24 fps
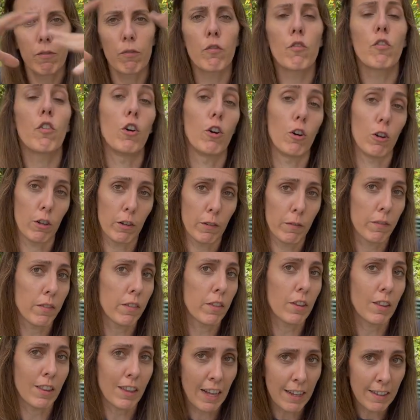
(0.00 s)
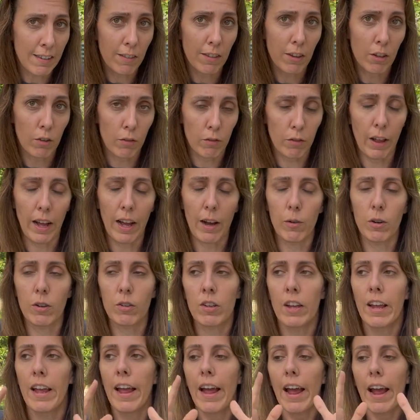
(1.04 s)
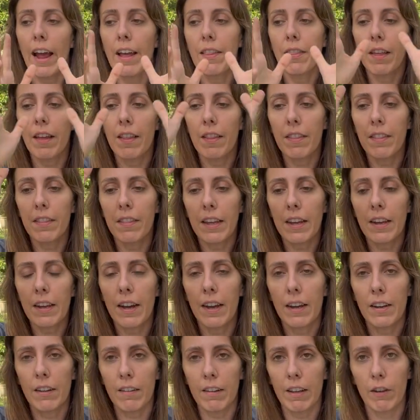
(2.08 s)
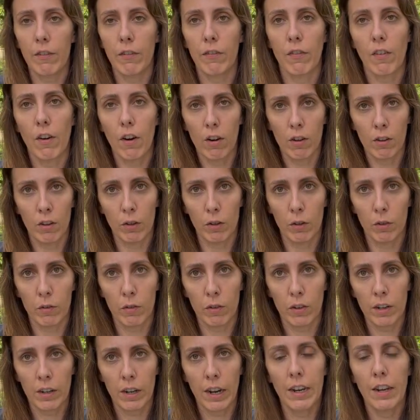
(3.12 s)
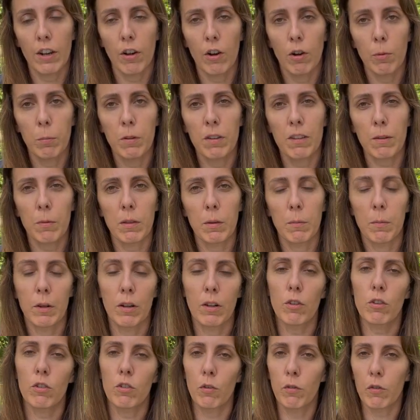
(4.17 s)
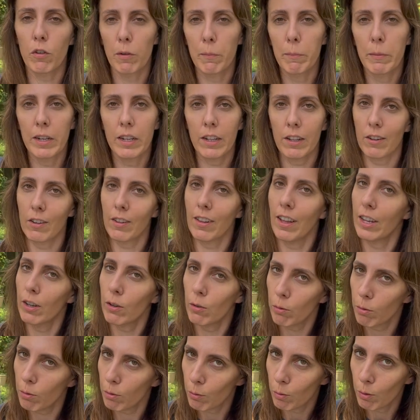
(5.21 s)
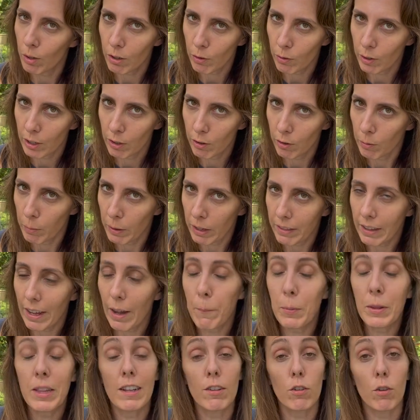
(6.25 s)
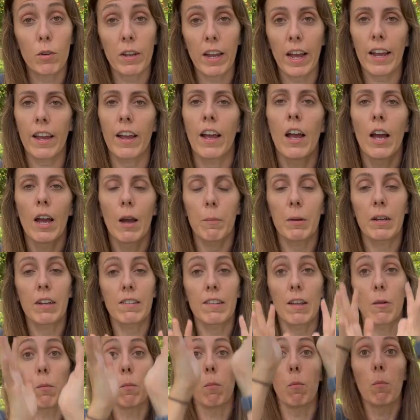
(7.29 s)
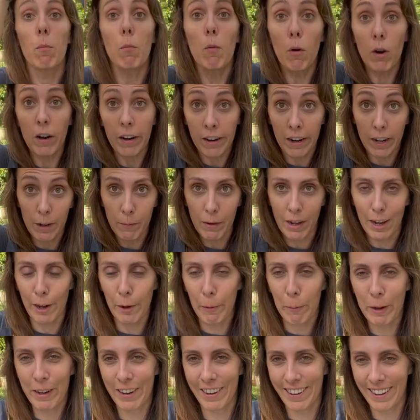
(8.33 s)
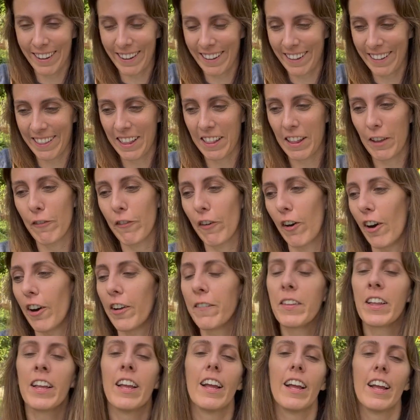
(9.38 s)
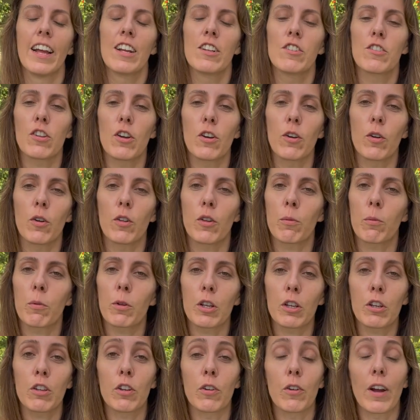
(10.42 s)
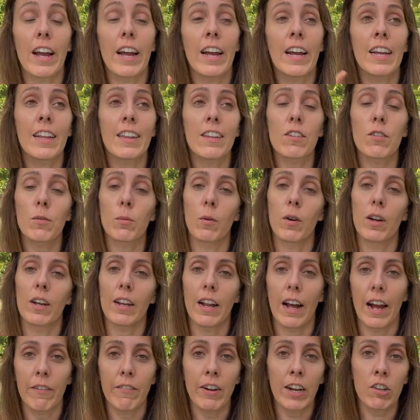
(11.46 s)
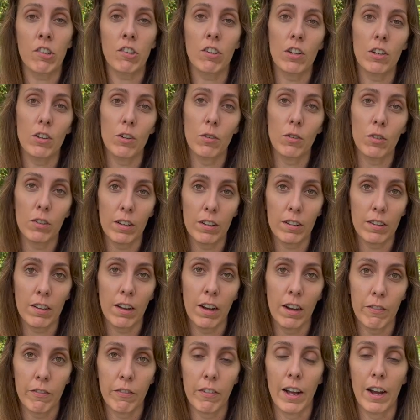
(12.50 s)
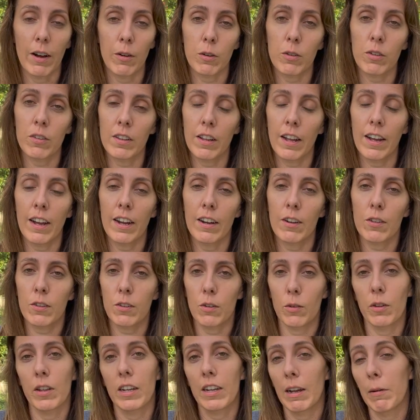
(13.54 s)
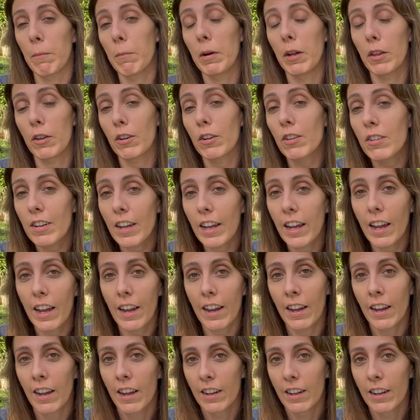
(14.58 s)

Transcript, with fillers: full. Lots of little flowers, and then they kind of like fall over and it opens up the middle. So for a minute you're like, ooh, what do I do about that? But that's okay, because then more come up and then they fall. So they're really cute. And this one, I've actually used it as cut flowers in the house. So like on Mother's Day,